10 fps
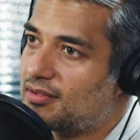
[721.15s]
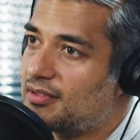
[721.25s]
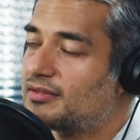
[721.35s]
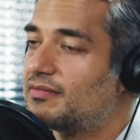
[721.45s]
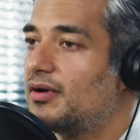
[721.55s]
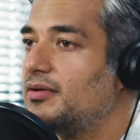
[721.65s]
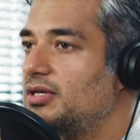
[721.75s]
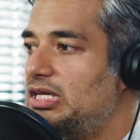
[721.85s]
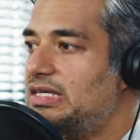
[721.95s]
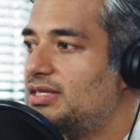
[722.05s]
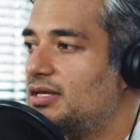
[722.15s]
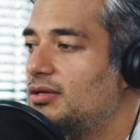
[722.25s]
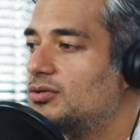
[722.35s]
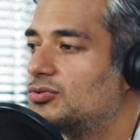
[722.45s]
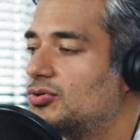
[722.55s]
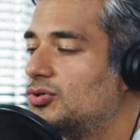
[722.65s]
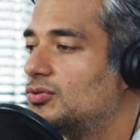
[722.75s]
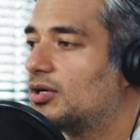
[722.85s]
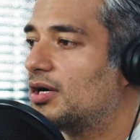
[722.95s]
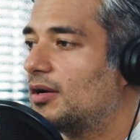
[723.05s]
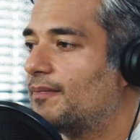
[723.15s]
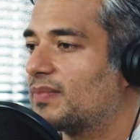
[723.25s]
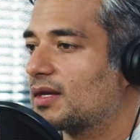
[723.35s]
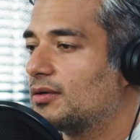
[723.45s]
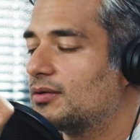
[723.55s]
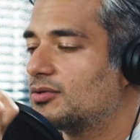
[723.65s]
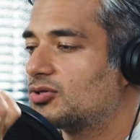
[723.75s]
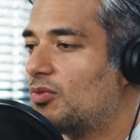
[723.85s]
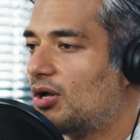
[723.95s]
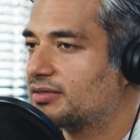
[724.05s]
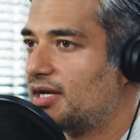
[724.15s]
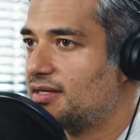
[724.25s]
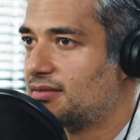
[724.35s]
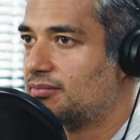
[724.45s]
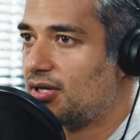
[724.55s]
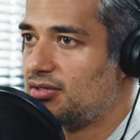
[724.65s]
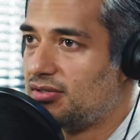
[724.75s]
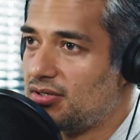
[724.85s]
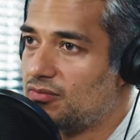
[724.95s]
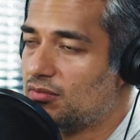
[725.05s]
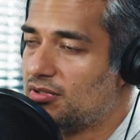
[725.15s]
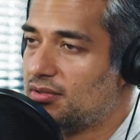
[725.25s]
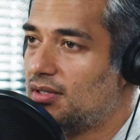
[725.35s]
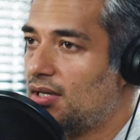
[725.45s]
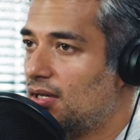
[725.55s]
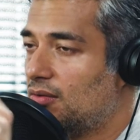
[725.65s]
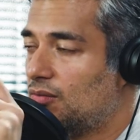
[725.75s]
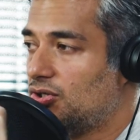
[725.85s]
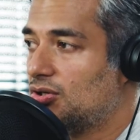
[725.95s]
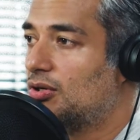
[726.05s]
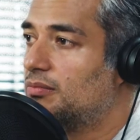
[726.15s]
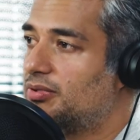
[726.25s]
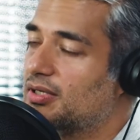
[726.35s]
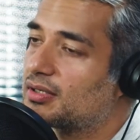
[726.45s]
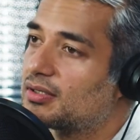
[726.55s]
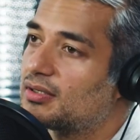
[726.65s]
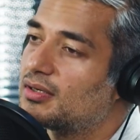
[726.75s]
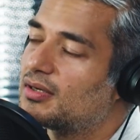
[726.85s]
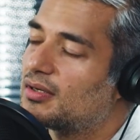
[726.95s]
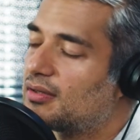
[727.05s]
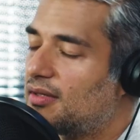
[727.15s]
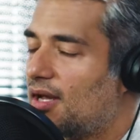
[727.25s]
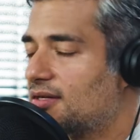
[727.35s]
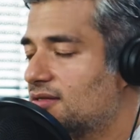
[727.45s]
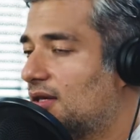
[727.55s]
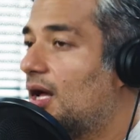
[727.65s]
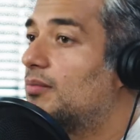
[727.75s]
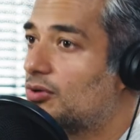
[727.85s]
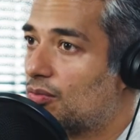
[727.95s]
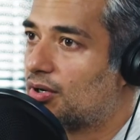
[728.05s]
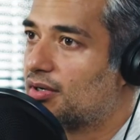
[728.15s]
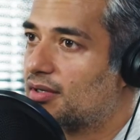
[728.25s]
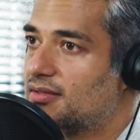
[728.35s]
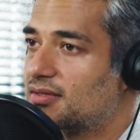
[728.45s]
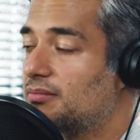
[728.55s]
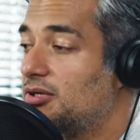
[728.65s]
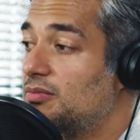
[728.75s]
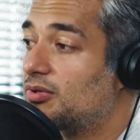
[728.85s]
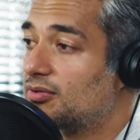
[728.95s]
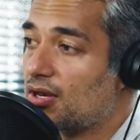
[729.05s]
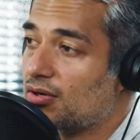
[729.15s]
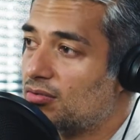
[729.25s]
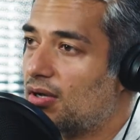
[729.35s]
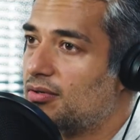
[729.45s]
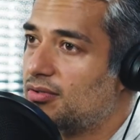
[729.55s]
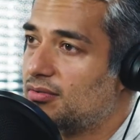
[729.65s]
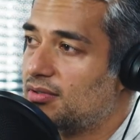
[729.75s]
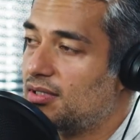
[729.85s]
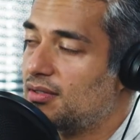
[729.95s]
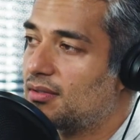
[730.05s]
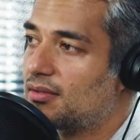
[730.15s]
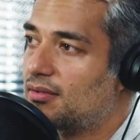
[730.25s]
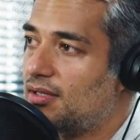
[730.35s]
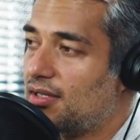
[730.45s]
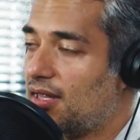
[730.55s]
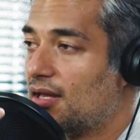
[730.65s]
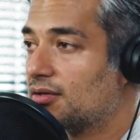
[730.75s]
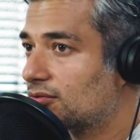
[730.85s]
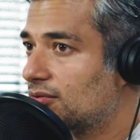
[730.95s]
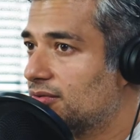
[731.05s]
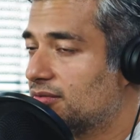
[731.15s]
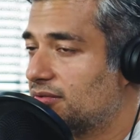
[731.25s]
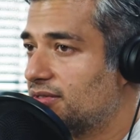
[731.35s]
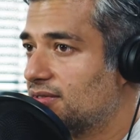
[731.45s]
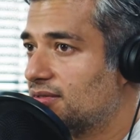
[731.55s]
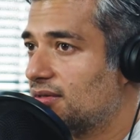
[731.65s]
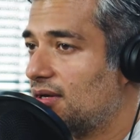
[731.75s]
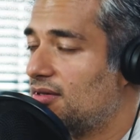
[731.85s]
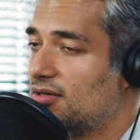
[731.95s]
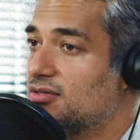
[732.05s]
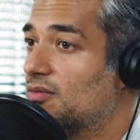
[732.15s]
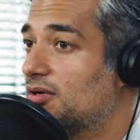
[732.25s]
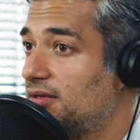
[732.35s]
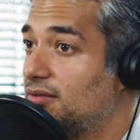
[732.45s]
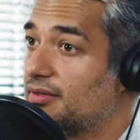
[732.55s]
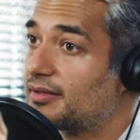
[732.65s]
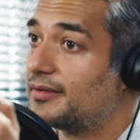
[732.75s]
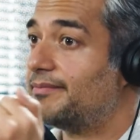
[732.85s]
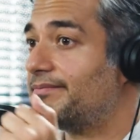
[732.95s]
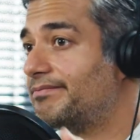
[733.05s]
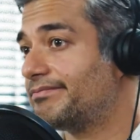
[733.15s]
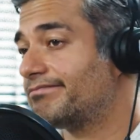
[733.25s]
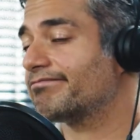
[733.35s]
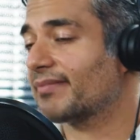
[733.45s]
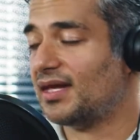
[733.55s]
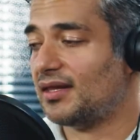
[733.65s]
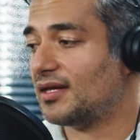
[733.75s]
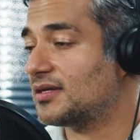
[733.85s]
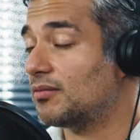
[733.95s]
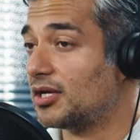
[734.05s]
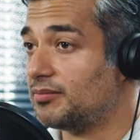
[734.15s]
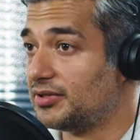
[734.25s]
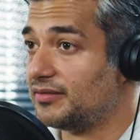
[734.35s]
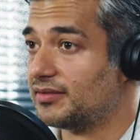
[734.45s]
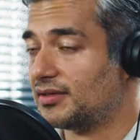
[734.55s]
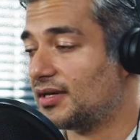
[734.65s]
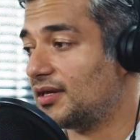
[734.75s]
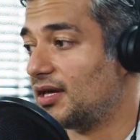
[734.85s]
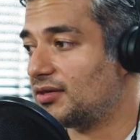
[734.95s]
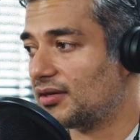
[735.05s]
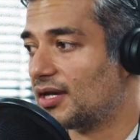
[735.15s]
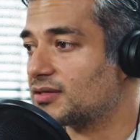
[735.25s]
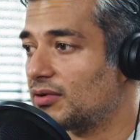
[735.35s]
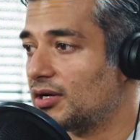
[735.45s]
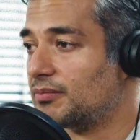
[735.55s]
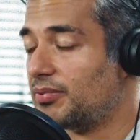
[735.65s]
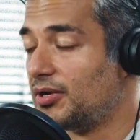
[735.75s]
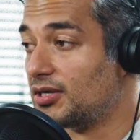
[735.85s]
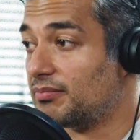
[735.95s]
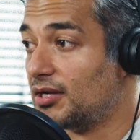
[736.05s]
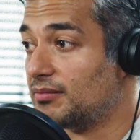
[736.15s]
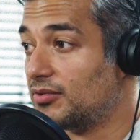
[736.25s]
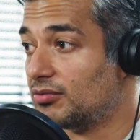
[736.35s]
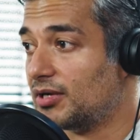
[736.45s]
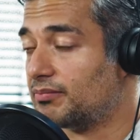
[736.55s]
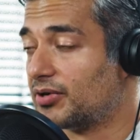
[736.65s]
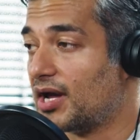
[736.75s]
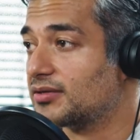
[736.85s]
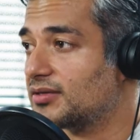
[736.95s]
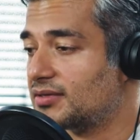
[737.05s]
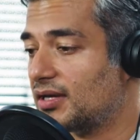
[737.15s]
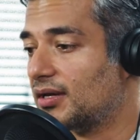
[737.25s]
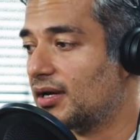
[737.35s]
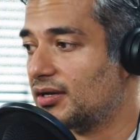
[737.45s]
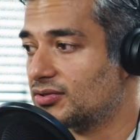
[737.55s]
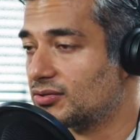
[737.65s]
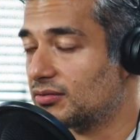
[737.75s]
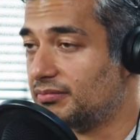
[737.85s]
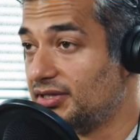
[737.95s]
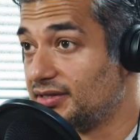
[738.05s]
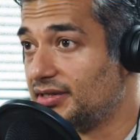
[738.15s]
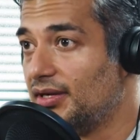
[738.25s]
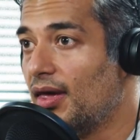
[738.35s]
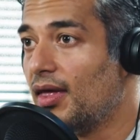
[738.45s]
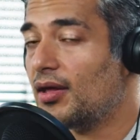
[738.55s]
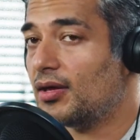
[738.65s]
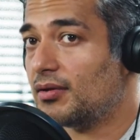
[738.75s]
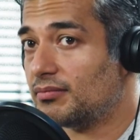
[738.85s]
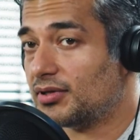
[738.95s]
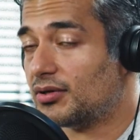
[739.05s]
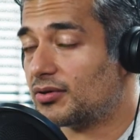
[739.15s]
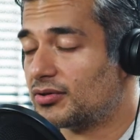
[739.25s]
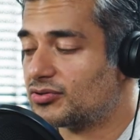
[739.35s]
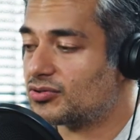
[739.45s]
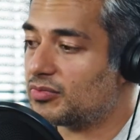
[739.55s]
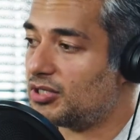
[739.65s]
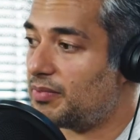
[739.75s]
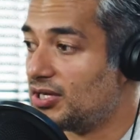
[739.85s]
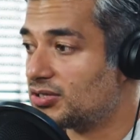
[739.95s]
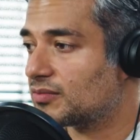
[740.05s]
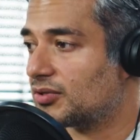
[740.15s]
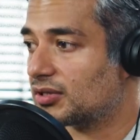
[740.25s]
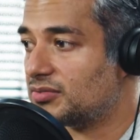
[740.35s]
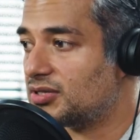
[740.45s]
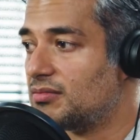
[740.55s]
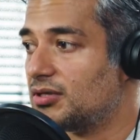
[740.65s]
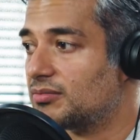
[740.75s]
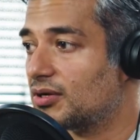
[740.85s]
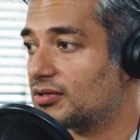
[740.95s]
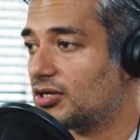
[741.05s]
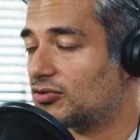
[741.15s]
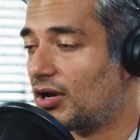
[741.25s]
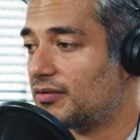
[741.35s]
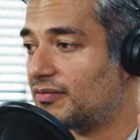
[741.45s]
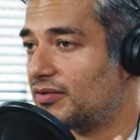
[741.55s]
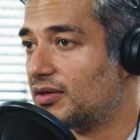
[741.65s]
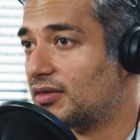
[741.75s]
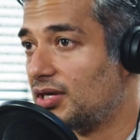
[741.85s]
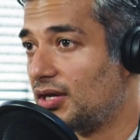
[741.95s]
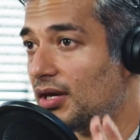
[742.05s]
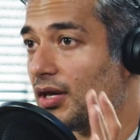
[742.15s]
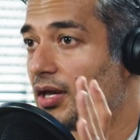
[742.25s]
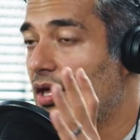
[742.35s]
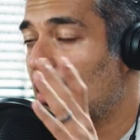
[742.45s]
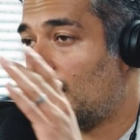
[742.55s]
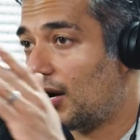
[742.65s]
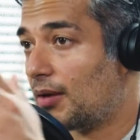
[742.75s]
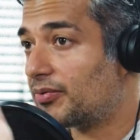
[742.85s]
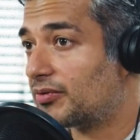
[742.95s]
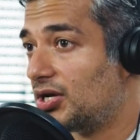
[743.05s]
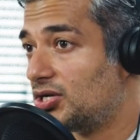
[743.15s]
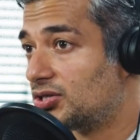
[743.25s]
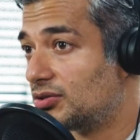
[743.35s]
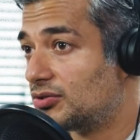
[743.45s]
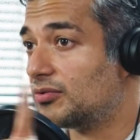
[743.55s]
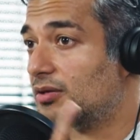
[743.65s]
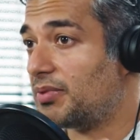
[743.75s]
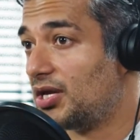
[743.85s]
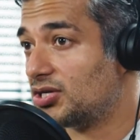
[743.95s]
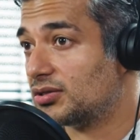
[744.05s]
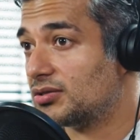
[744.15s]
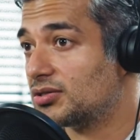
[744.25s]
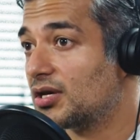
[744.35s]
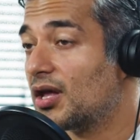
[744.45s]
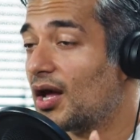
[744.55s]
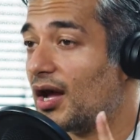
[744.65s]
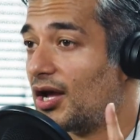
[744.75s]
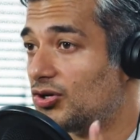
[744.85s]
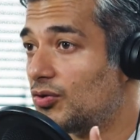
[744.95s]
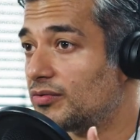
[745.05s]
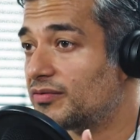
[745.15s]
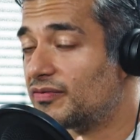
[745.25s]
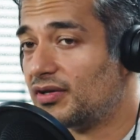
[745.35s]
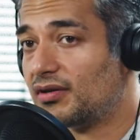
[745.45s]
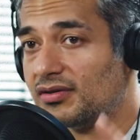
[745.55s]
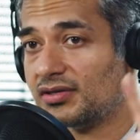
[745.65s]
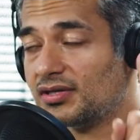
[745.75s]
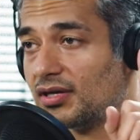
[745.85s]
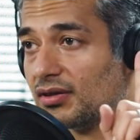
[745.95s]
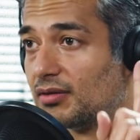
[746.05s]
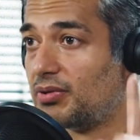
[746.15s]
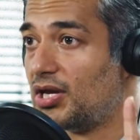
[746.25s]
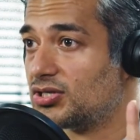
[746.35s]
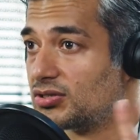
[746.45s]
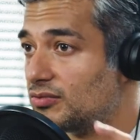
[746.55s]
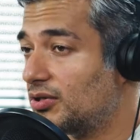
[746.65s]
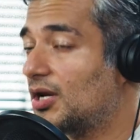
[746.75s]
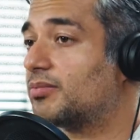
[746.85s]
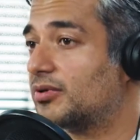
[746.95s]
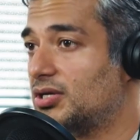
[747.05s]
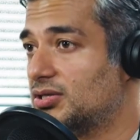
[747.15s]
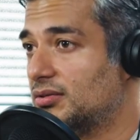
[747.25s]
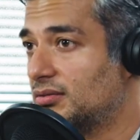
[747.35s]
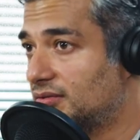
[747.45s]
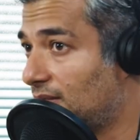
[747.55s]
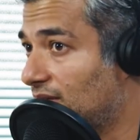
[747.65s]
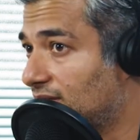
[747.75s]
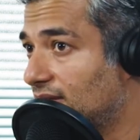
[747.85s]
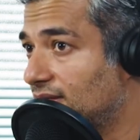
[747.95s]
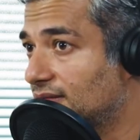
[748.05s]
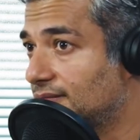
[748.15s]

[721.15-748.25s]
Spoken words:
It's very easy to do a small size implant in any woman. When you go bigger, that's a lot more work. And some people, they don't know how to do it. They can't control their risks and they just don't want to deal with it. And that's not what I believe in. And I think that's why my practice, thank God, is so busy, or so many patients want to come see me, because I try to fit the operation to the patient. I don't fit the patient to the operation. Does that make sense?